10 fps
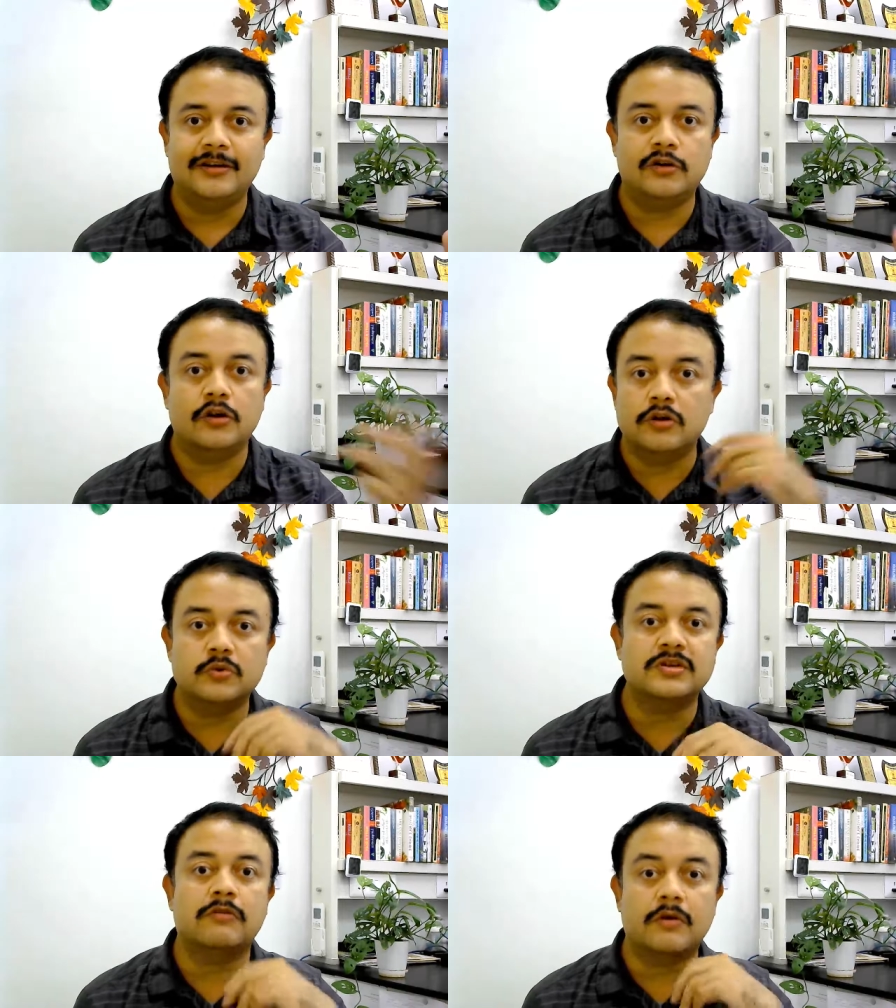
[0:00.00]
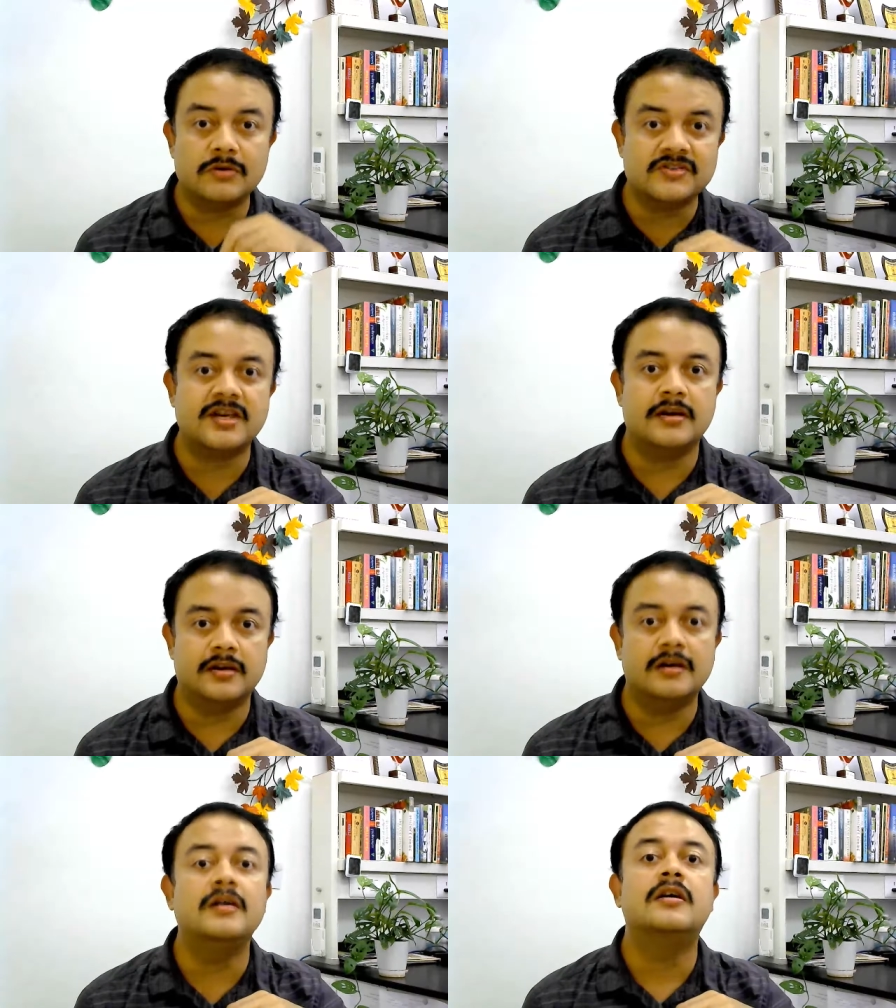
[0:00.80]
Don't use our own
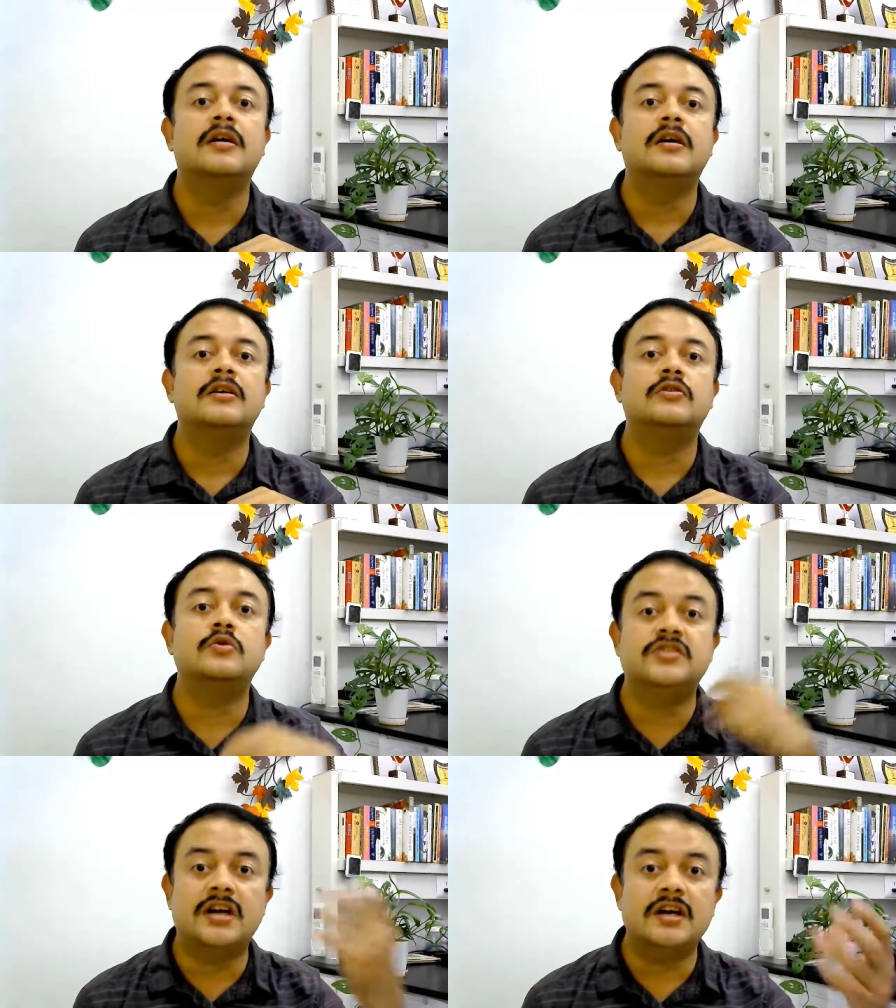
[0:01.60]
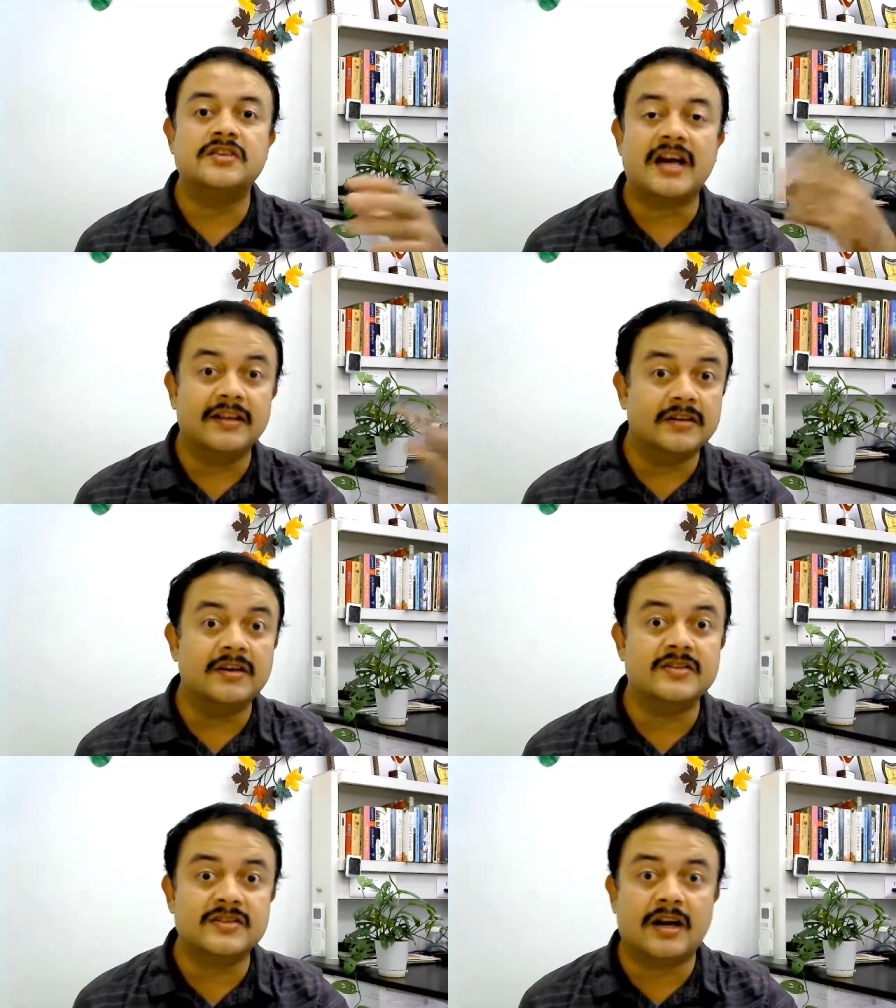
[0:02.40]
standard to judge
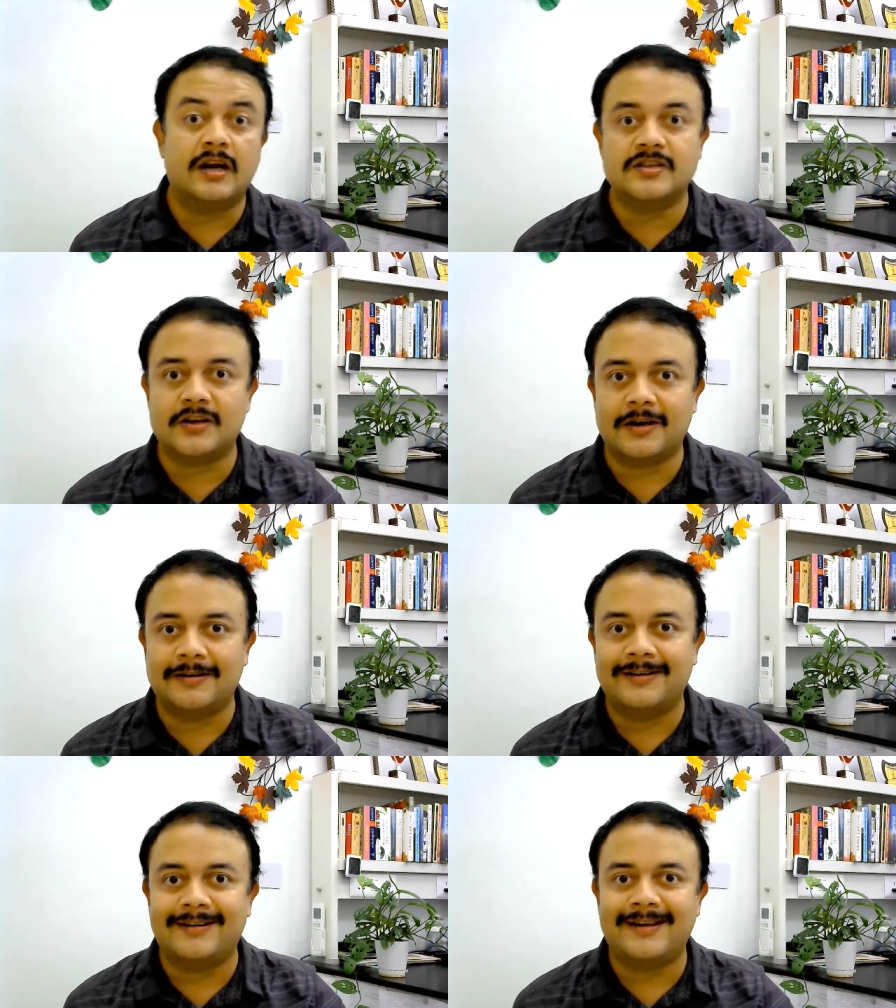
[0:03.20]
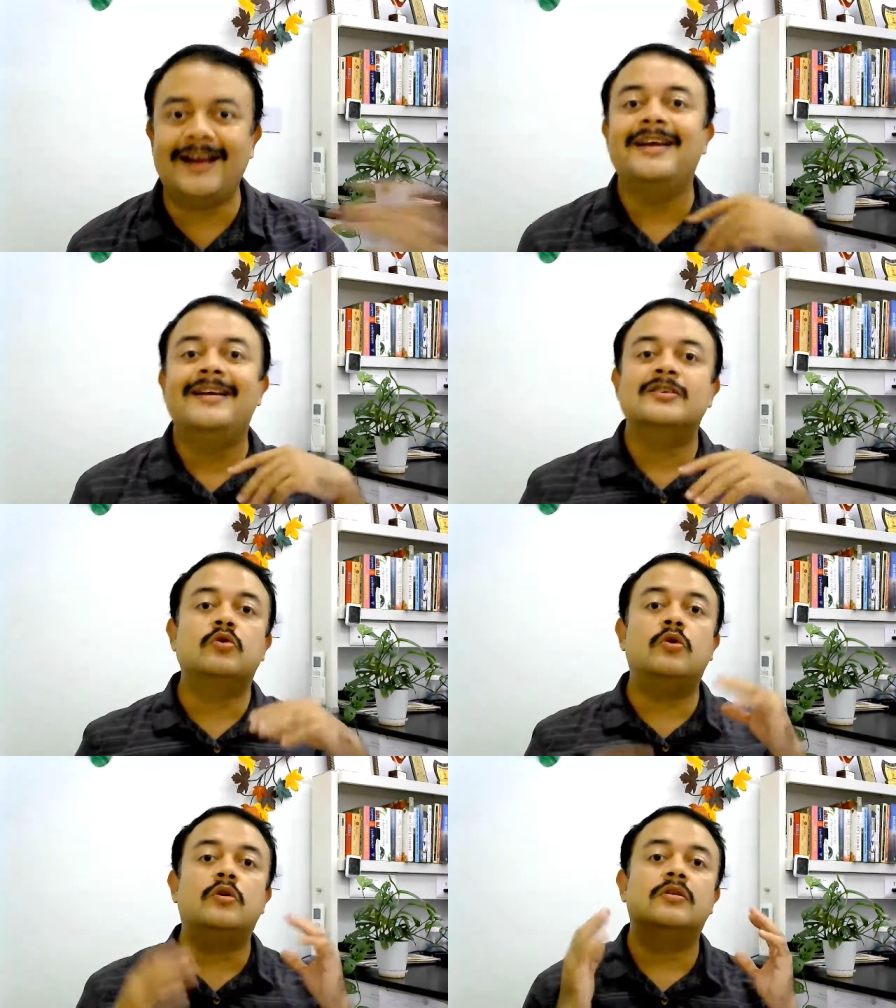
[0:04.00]
others' culture. Right?
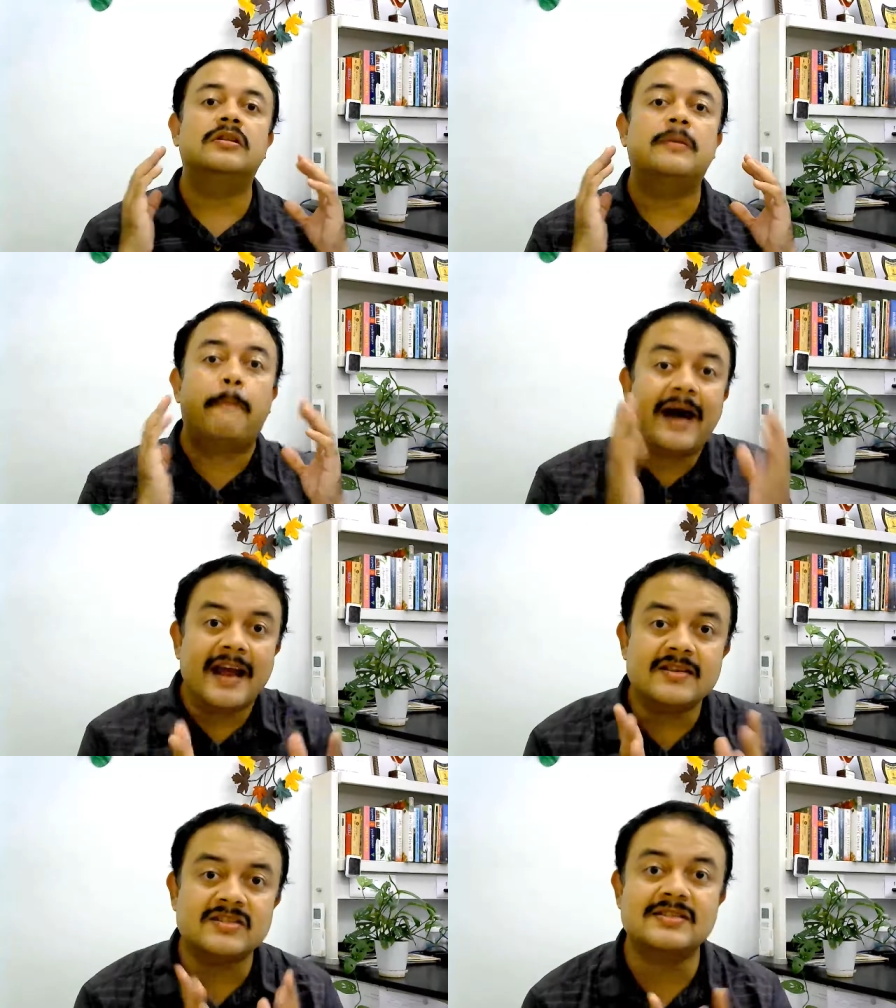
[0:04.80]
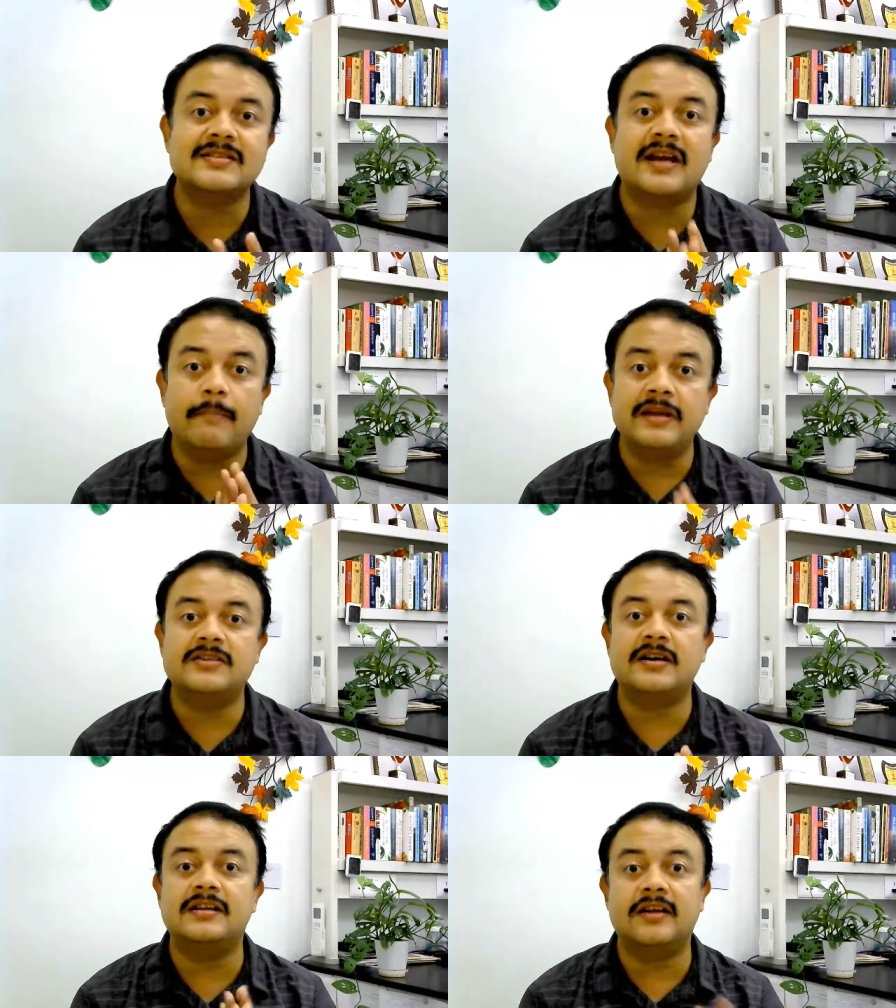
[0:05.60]
So the bias
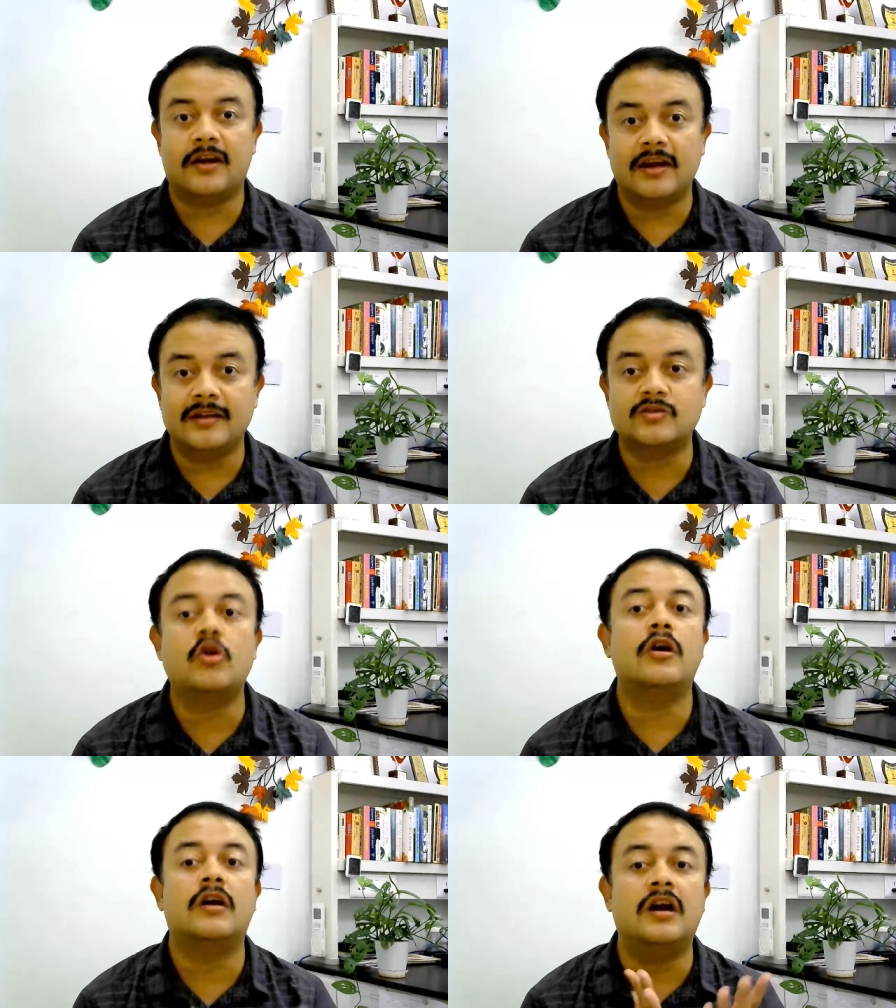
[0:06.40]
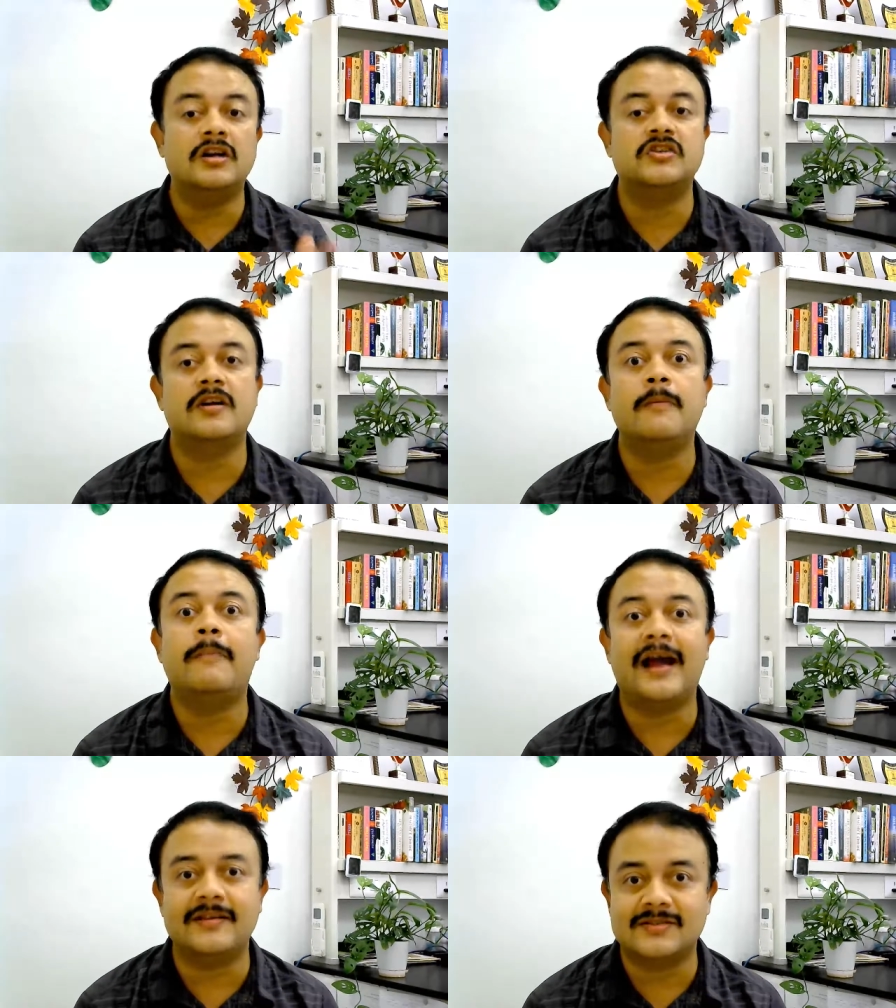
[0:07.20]
committed therein is called cultural
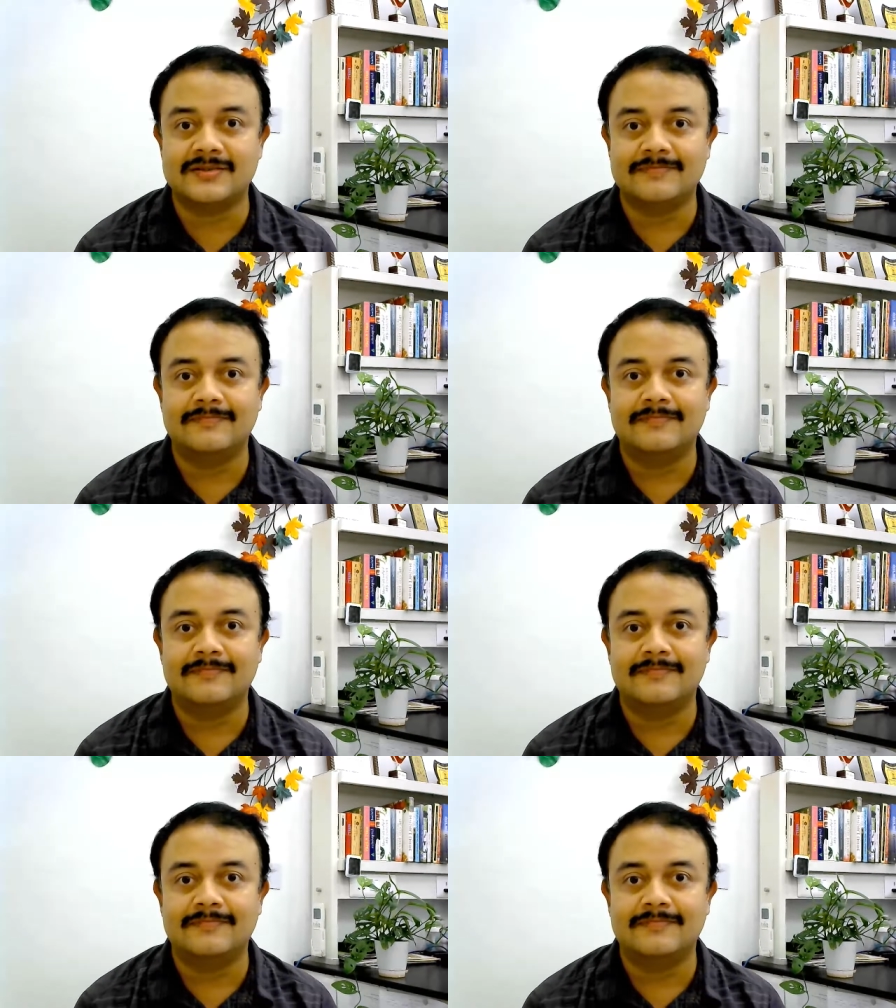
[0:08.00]
bias.